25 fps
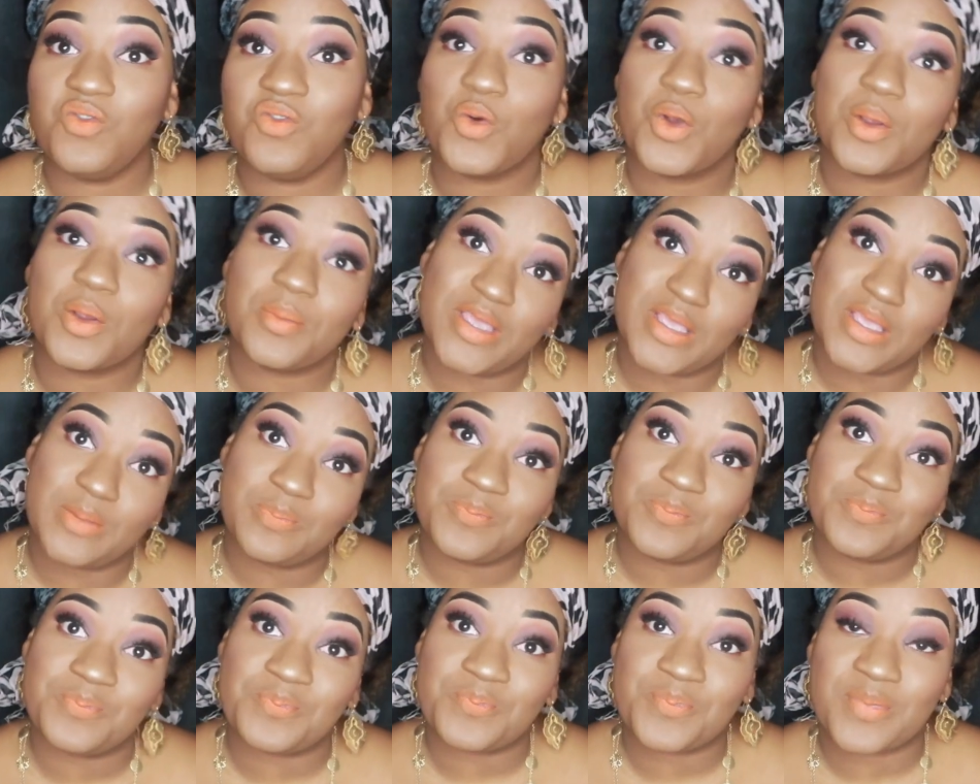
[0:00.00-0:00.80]
for me.
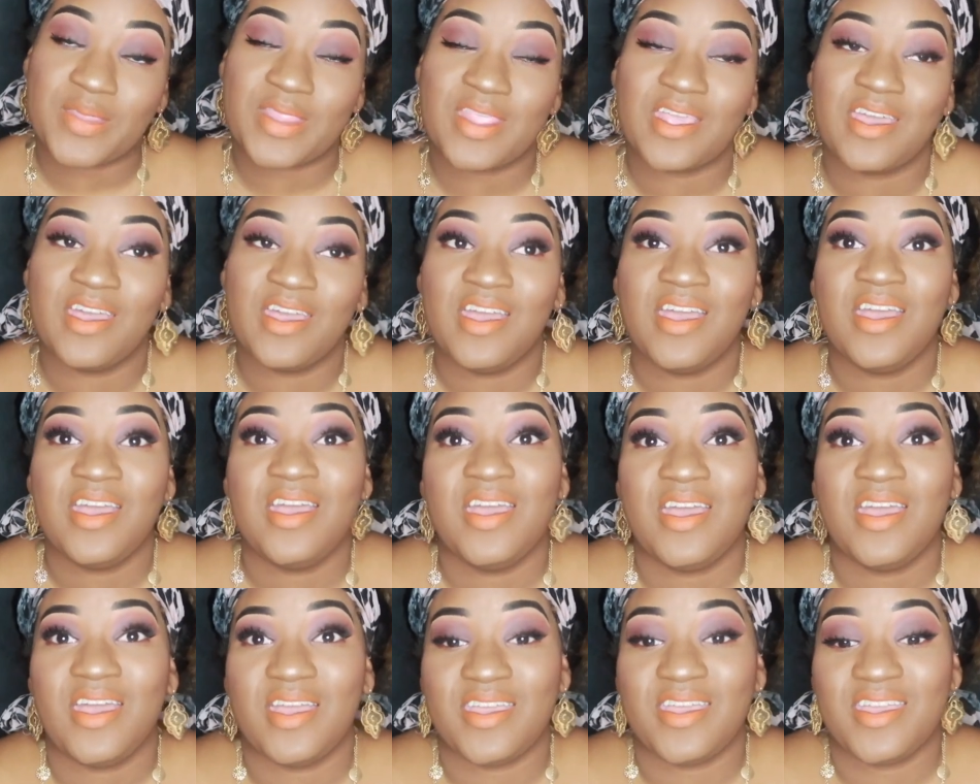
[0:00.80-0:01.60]

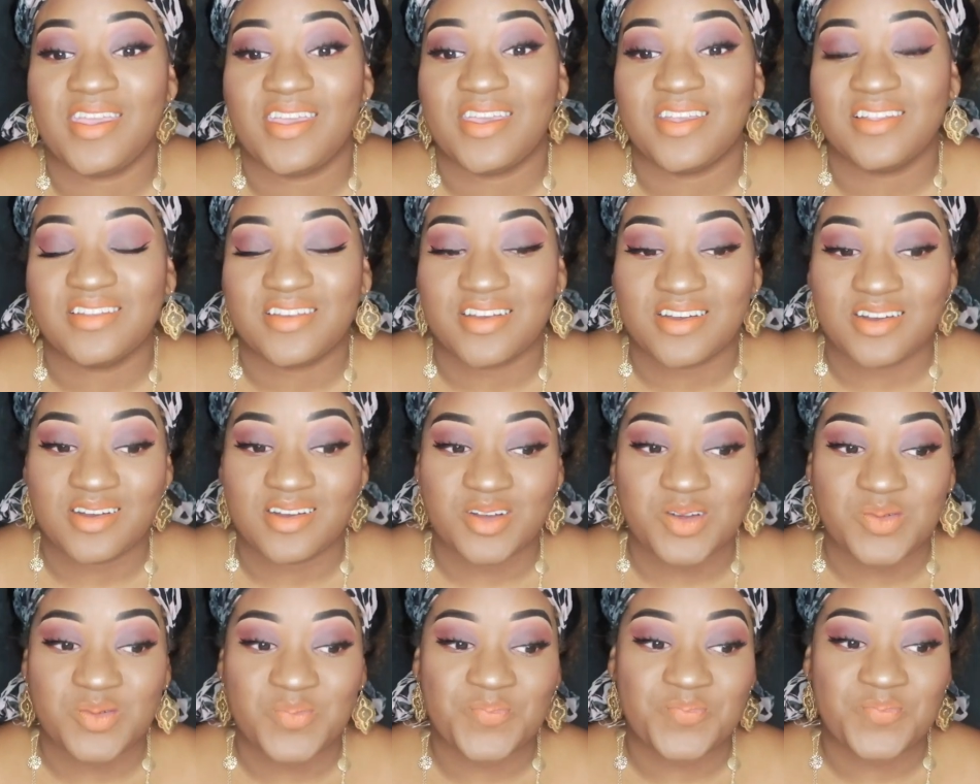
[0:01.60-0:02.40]
And
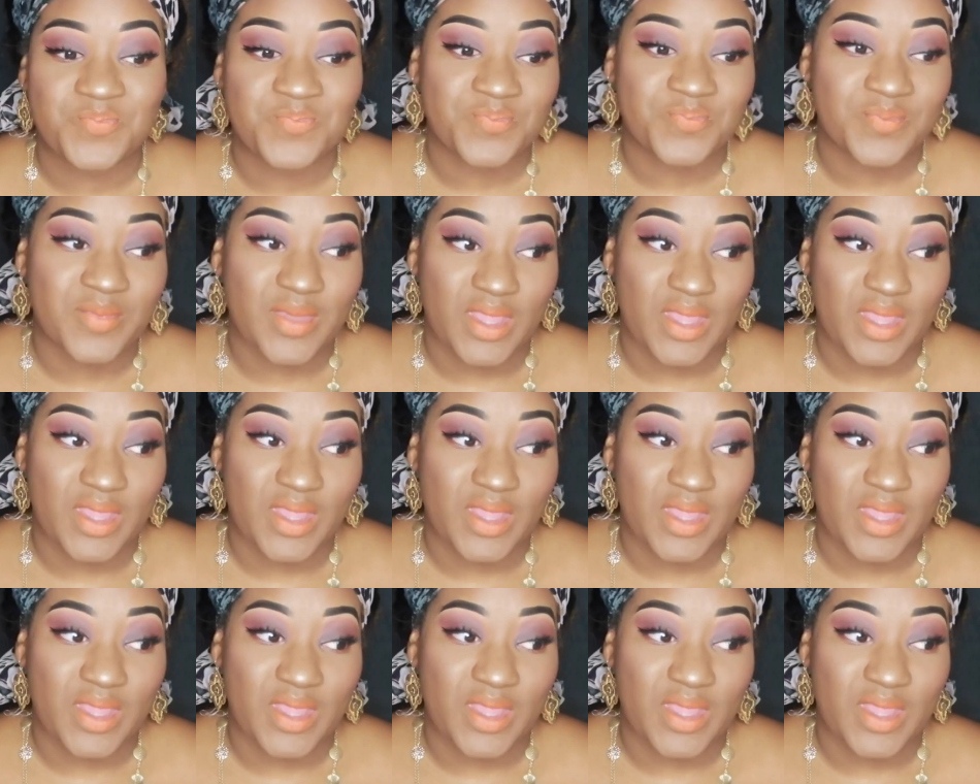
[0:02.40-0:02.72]
um,